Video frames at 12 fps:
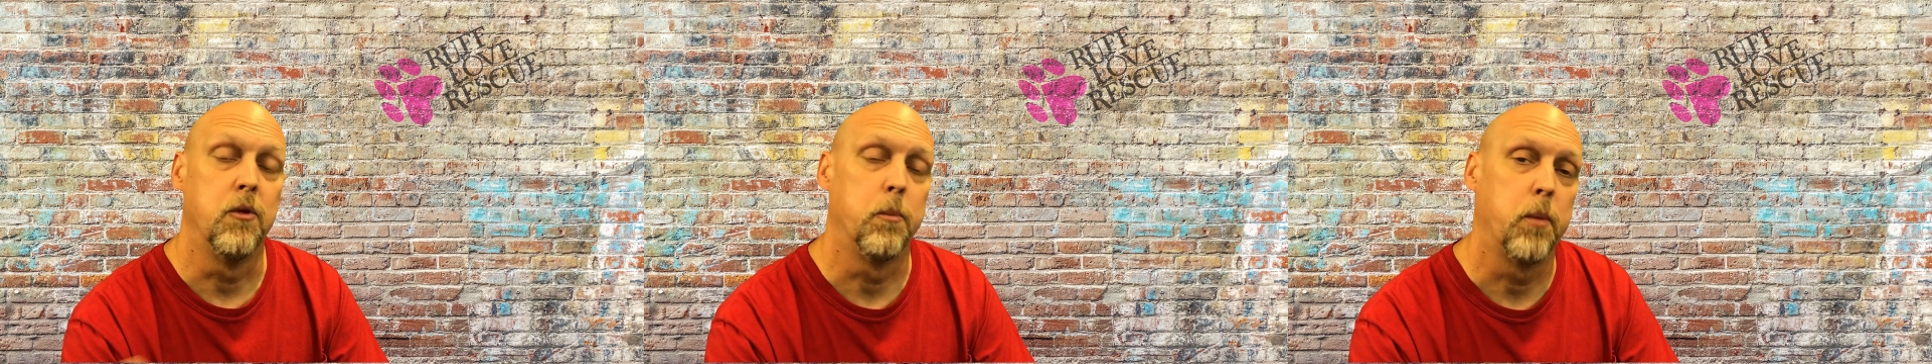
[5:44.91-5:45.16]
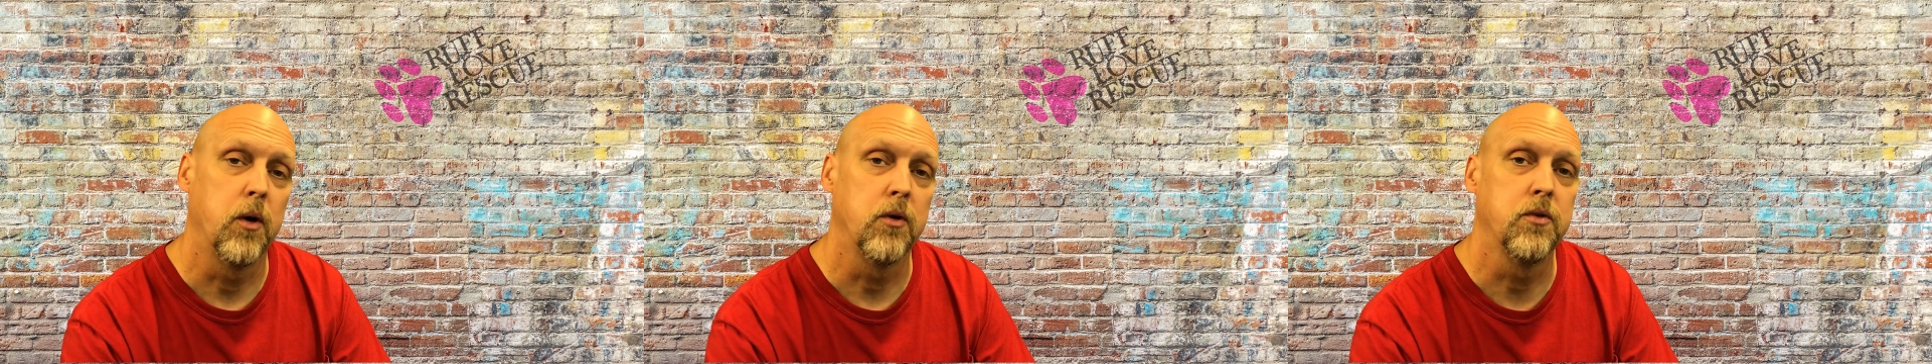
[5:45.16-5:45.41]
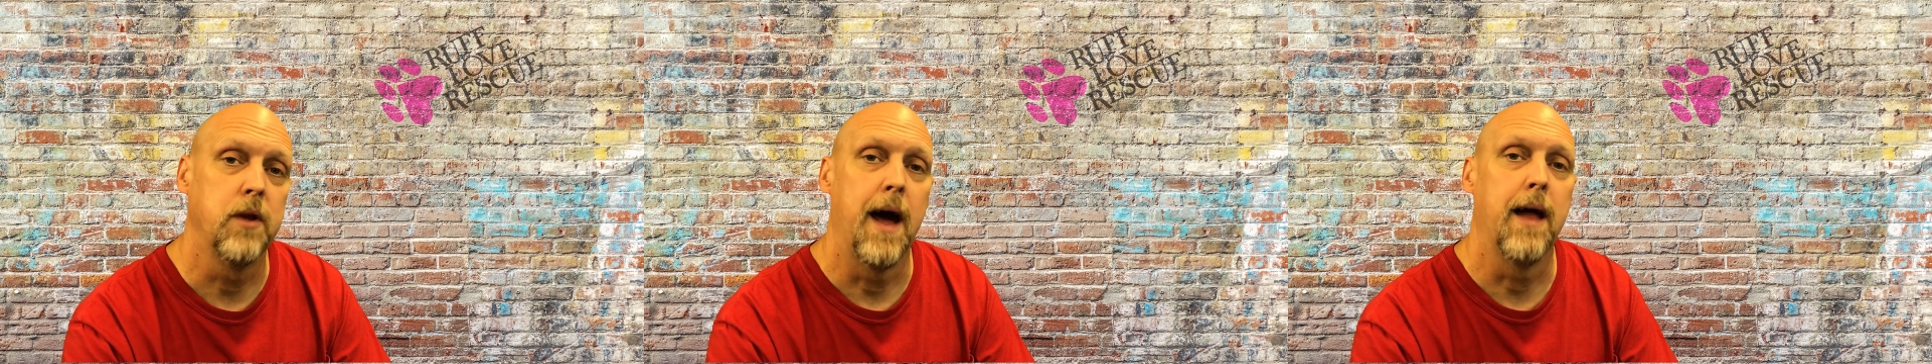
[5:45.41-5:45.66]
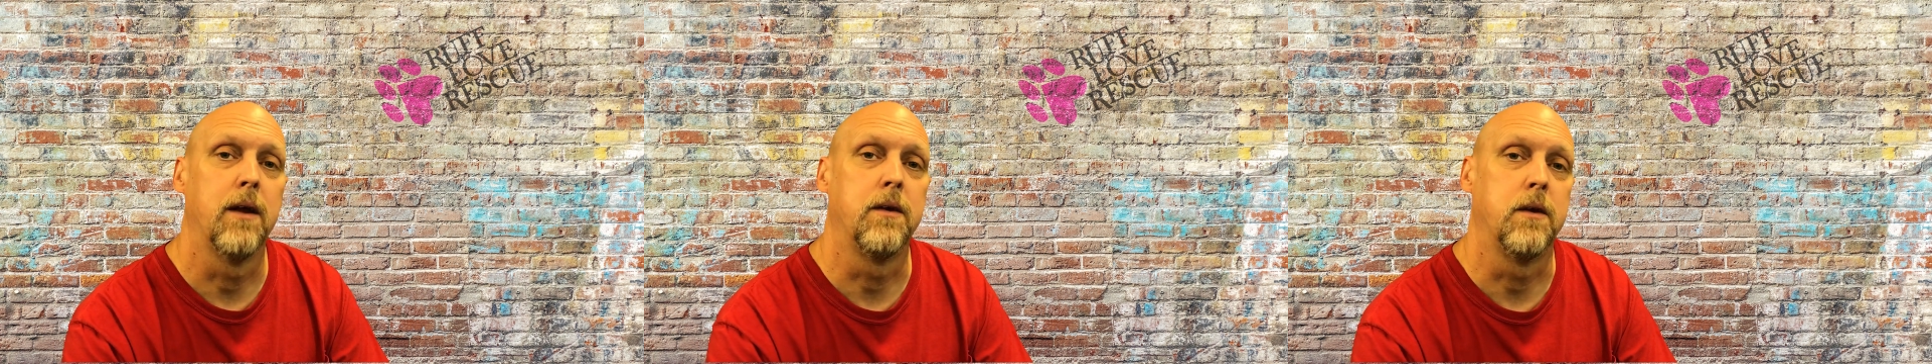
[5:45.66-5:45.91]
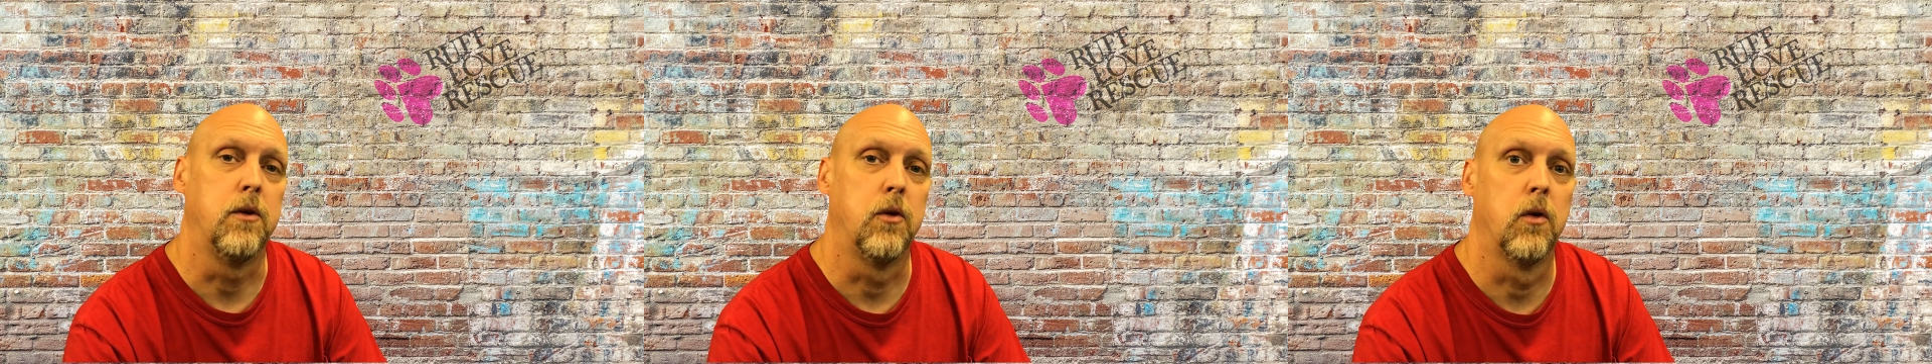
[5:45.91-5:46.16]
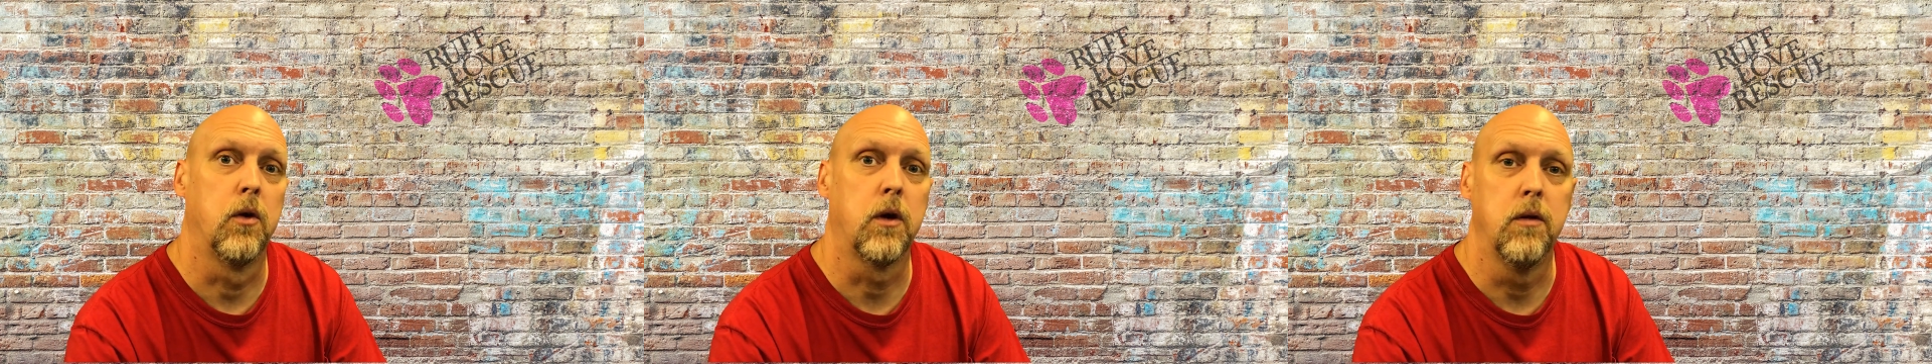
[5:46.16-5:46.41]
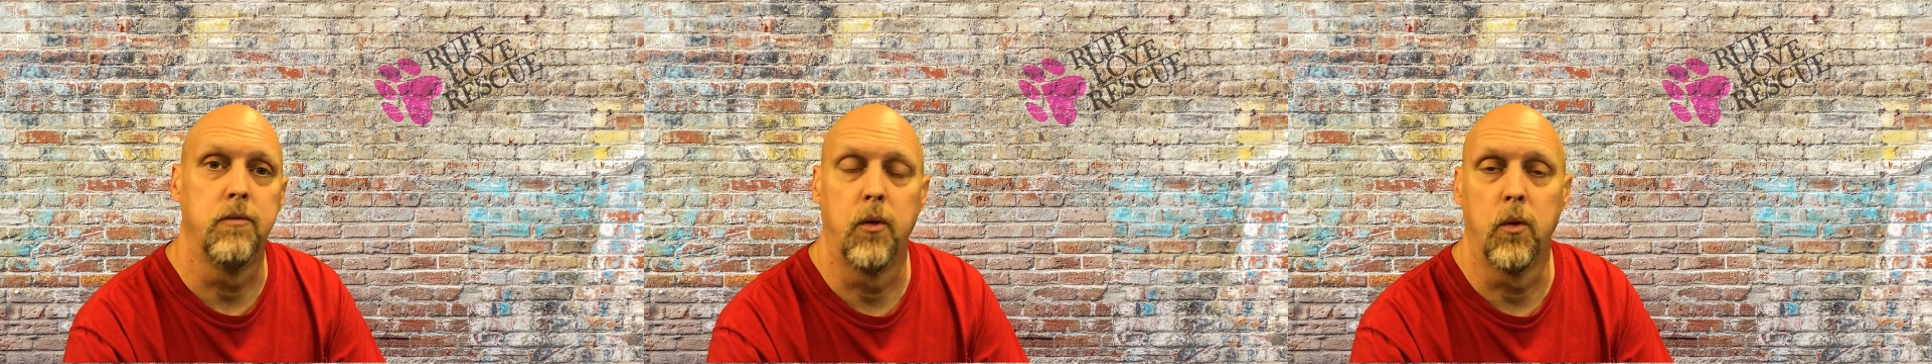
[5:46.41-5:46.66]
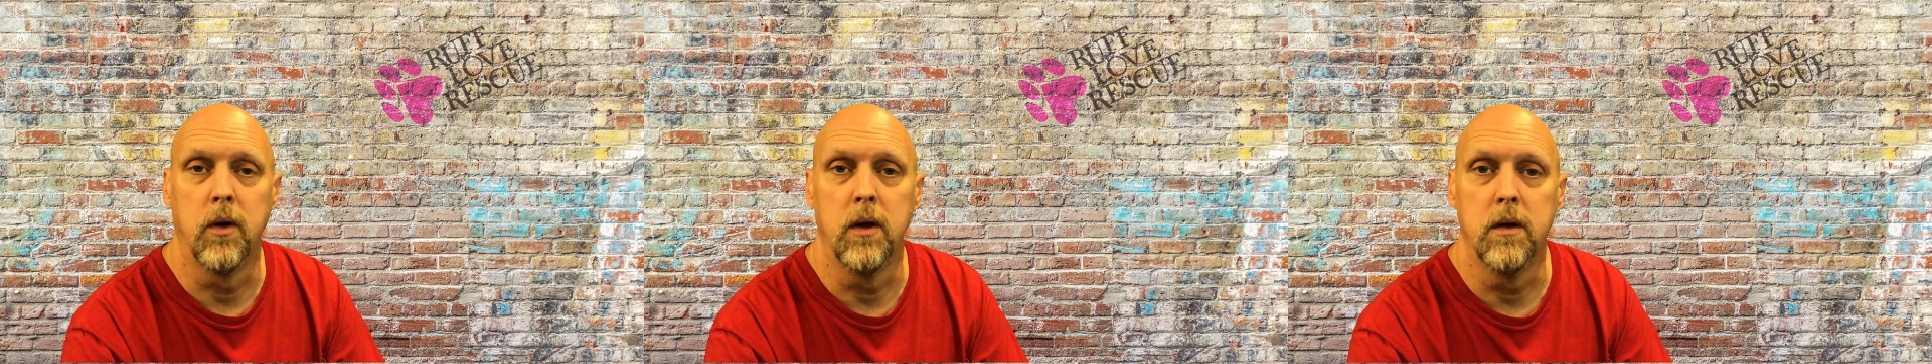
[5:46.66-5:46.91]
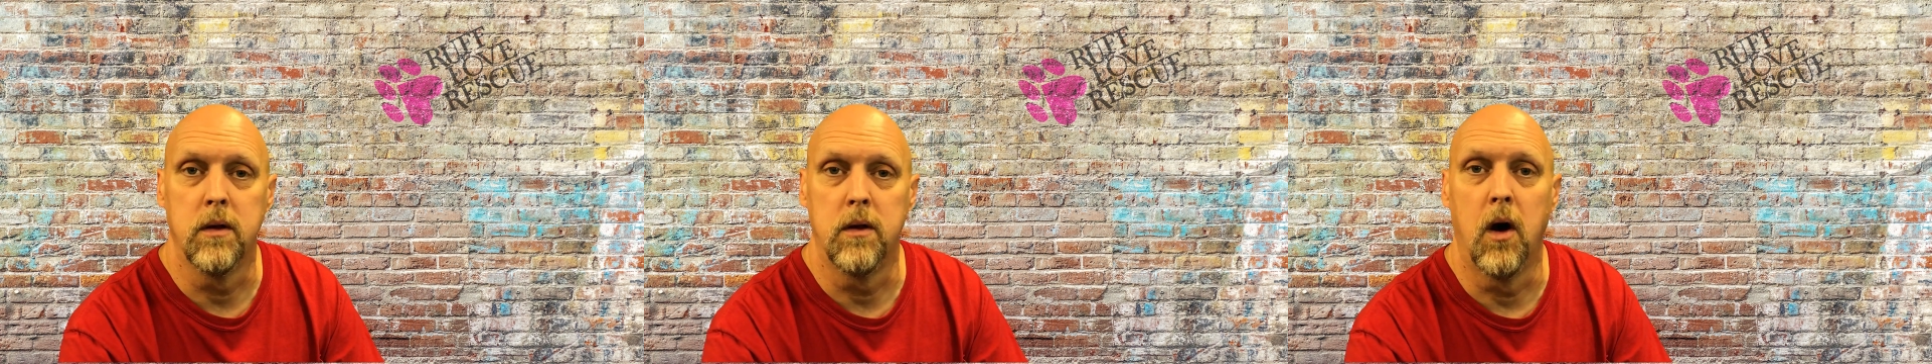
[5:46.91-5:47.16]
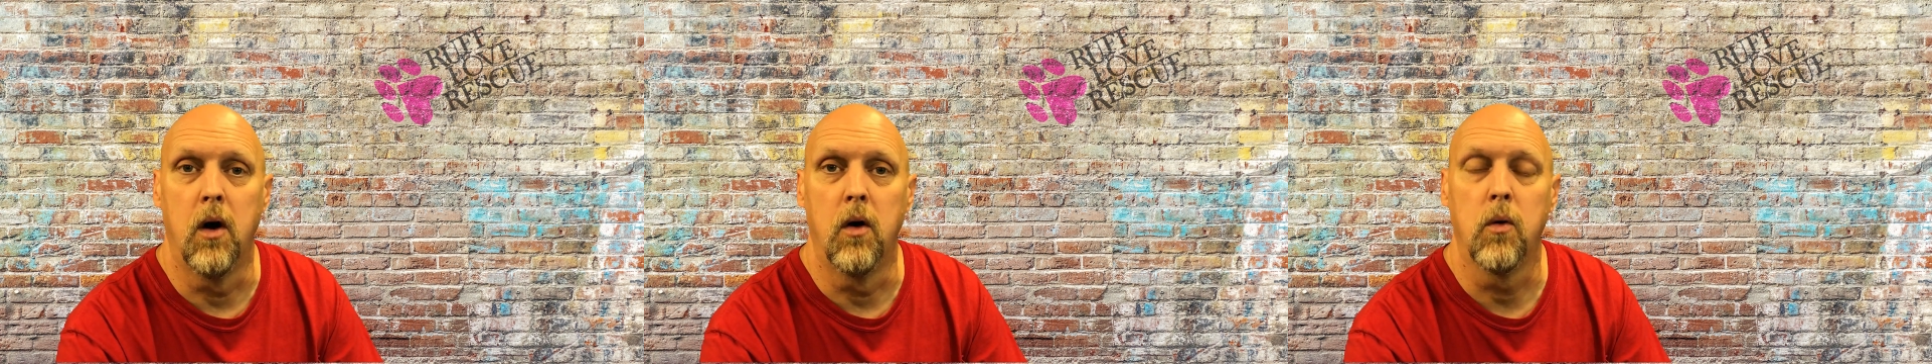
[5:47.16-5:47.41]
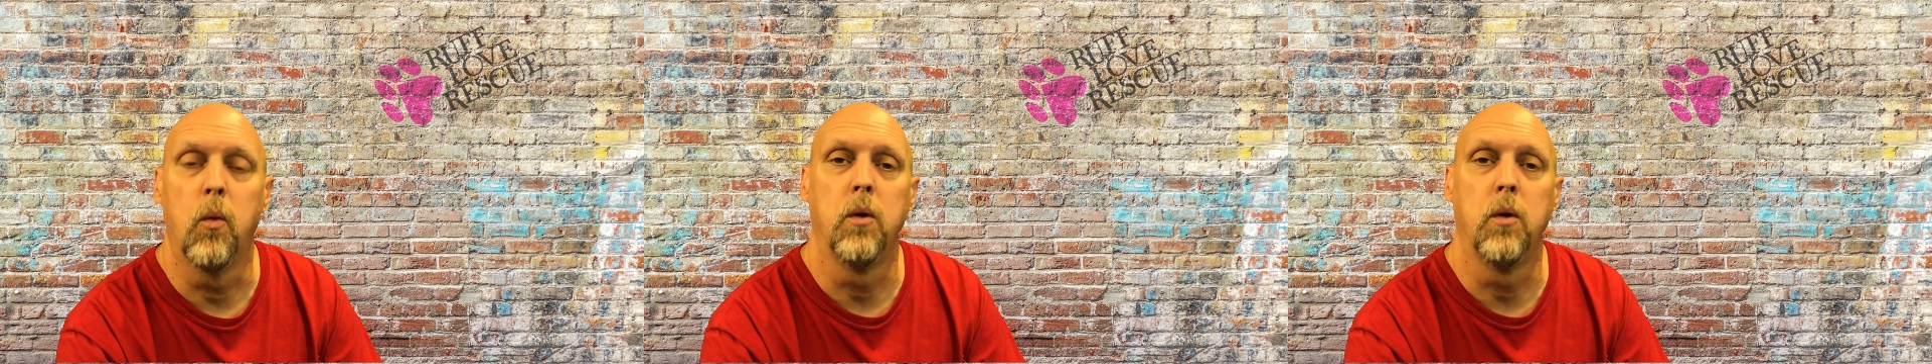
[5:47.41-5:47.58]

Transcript: the personality you're looking for in the dog,